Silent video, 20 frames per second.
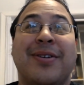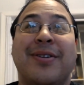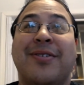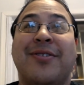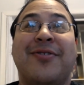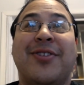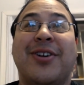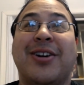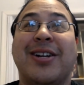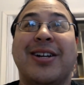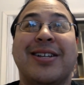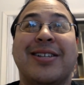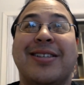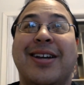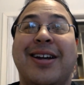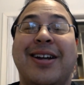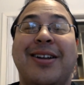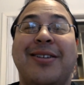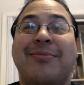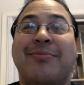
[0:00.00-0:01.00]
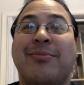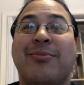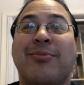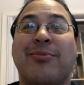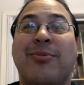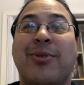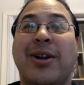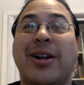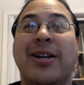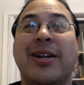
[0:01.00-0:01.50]
fucking excited,
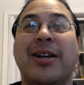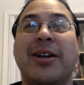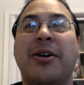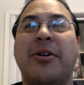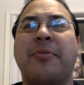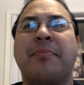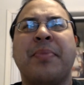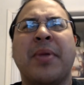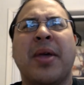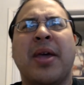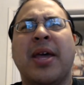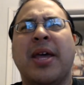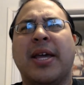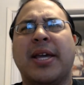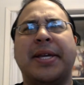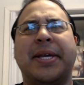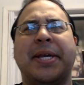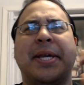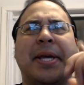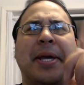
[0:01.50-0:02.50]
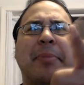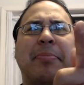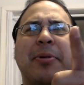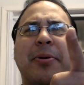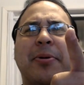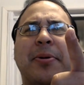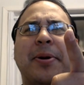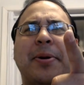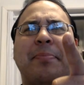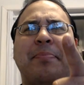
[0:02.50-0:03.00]
ready to go. Keep
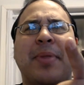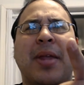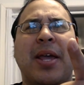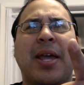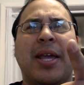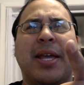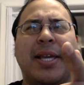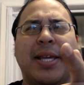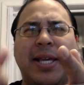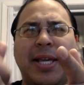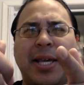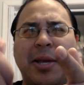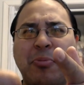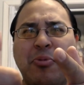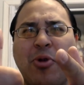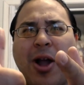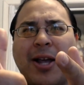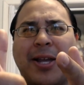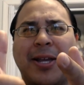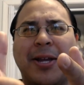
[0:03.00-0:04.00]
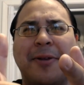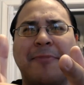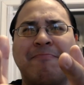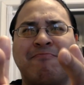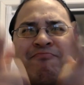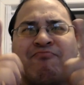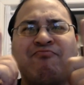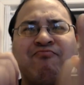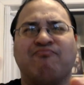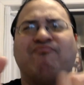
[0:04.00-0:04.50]
learning, keep rocking,
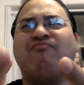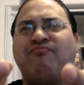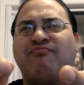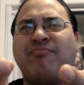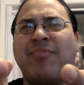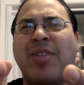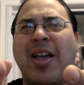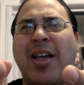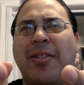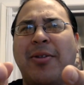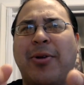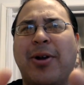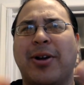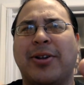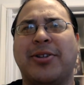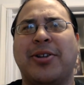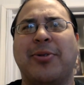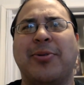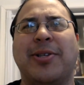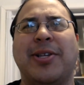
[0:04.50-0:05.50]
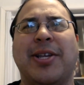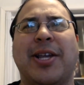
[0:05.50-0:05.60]
and the Rockstar will see you